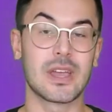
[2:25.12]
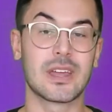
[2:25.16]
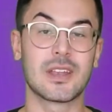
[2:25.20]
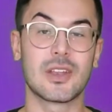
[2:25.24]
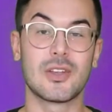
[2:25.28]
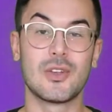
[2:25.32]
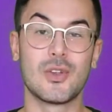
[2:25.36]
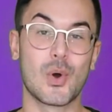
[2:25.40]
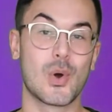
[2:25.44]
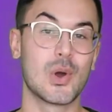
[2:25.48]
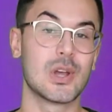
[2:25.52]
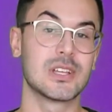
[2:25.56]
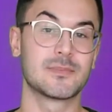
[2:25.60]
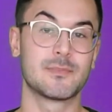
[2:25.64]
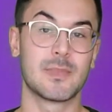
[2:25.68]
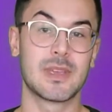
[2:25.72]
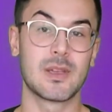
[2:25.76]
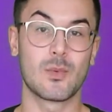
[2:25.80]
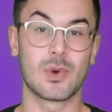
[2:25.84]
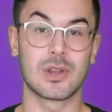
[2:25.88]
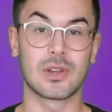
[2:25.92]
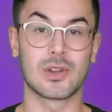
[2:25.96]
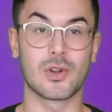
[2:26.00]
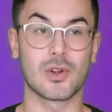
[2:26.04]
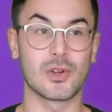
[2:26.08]
it annoys me
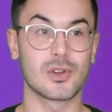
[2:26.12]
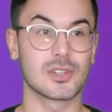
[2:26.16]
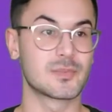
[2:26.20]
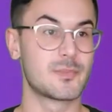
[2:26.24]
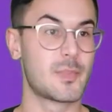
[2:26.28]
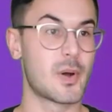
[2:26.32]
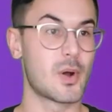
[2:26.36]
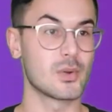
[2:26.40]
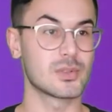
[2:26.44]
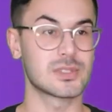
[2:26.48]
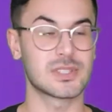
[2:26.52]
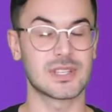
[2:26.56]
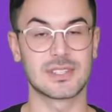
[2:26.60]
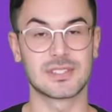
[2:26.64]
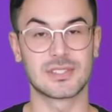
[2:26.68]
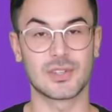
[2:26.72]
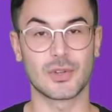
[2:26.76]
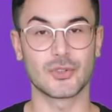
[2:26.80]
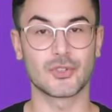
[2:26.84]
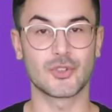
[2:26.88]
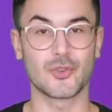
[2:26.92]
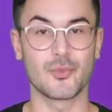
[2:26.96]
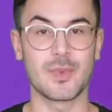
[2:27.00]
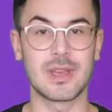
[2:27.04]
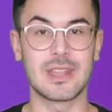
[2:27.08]
when girls post on
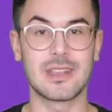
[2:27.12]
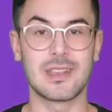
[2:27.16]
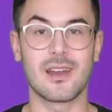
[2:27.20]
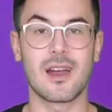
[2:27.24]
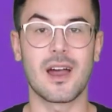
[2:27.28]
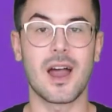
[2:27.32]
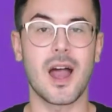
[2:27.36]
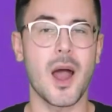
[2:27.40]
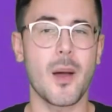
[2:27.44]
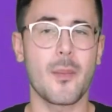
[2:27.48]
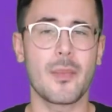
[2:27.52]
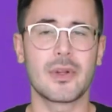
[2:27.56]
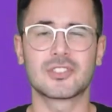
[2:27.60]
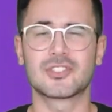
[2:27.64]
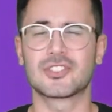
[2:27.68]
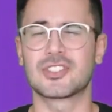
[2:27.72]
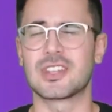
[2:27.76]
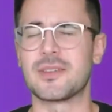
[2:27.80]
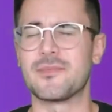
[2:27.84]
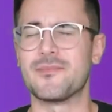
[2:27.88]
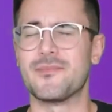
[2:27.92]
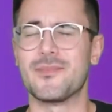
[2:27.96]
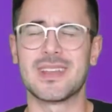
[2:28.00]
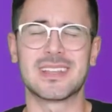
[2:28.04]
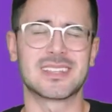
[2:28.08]
social media how much
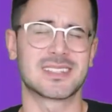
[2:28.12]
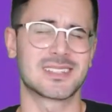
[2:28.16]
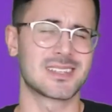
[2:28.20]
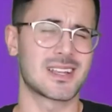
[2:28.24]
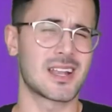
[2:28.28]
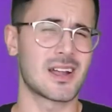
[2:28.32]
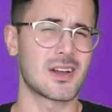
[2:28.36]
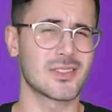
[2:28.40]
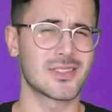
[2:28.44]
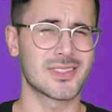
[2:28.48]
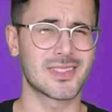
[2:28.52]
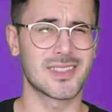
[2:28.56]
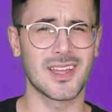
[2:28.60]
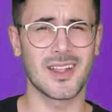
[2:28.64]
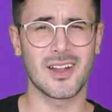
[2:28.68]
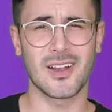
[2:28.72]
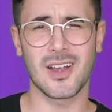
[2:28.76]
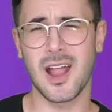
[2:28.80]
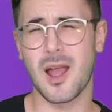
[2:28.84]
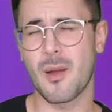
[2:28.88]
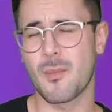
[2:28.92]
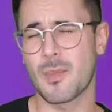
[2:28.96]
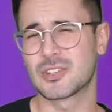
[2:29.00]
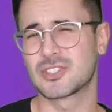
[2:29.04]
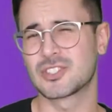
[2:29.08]
they miss it out there,
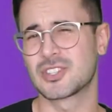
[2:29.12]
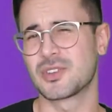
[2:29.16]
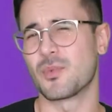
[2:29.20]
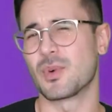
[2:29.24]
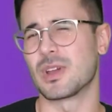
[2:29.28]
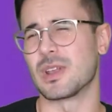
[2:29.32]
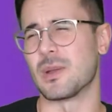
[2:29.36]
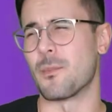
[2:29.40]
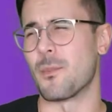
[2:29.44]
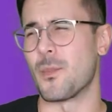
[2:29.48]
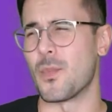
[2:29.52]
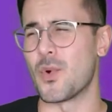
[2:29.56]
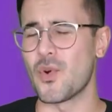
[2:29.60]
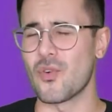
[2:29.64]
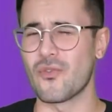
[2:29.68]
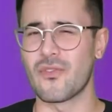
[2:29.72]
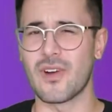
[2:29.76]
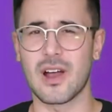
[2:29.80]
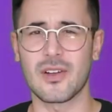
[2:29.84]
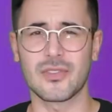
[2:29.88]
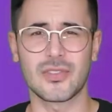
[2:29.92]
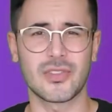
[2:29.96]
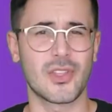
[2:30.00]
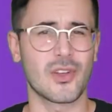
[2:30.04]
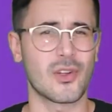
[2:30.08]
how much they want to move
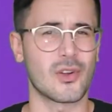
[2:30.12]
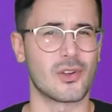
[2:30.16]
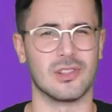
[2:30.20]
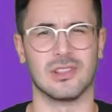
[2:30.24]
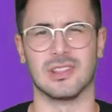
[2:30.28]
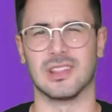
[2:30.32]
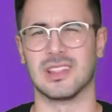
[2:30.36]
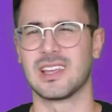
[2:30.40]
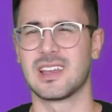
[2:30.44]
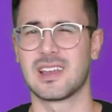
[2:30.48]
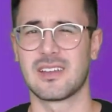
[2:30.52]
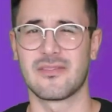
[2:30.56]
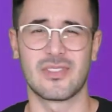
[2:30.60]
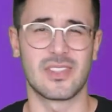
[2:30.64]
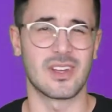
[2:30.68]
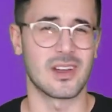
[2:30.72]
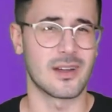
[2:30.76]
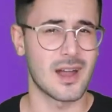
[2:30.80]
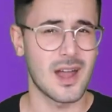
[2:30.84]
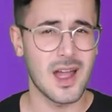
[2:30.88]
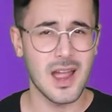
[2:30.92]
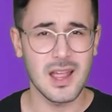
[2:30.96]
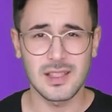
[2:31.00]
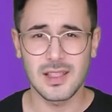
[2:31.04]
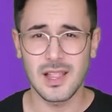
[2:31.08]
out there and live the
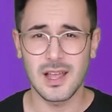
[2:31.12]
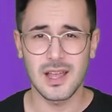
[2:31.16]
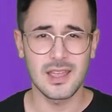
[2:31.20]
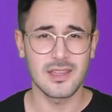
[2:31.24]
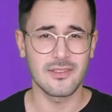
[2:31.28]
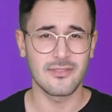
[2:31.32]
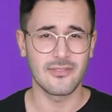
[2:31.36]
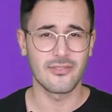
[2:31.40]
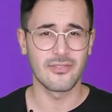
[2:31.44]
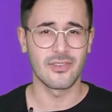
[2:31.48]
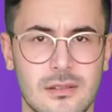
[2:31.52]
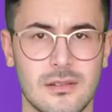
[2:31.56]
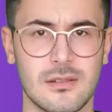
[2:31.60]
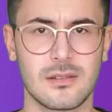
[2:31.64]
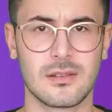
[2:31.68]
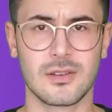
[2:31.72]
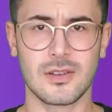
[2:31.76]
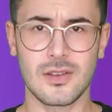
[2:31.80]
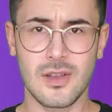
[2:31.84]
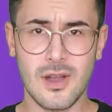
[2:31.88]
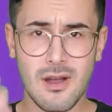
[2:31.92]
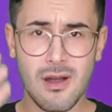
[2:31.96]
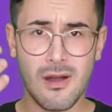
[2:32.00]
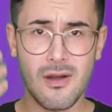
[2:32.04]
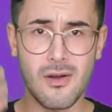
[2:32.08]
high life.
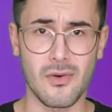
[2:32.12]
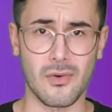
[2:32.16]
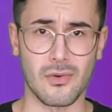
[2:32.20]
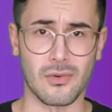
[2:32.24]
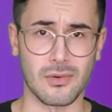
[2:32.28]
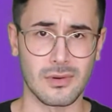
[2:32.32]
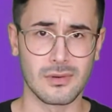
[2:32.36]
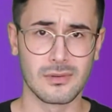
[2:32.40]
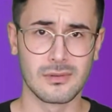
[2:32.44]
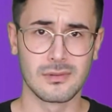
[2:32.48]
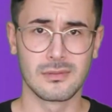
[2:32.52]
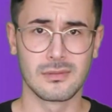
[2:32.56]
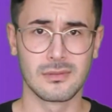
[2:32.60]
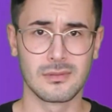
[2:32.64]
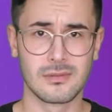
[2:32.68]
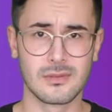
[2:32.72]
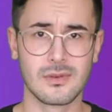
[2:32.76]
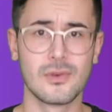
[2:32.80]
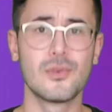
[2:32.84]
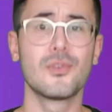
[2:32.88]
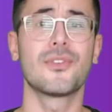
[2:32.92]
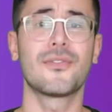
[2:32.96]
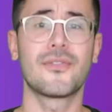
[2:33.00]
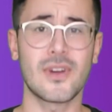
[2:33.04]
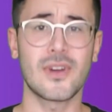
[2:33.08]
Go!
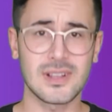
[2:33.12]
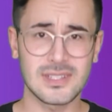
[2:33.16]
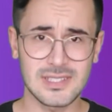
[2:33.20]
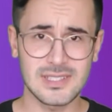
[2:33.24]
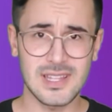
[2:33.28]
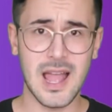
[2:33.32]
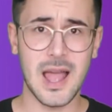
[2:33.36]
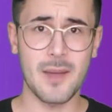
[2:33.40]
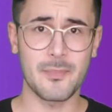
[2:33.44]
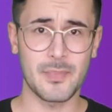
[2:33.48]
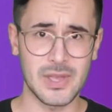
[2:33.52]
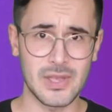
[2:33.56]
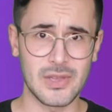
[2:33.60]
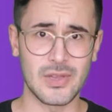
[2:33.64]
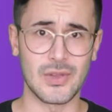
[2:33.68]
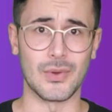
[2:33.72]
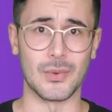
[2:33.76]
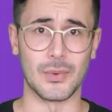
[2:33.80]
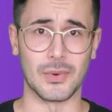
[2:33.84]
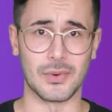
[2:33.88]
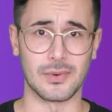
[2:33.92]
Who the f stopping you?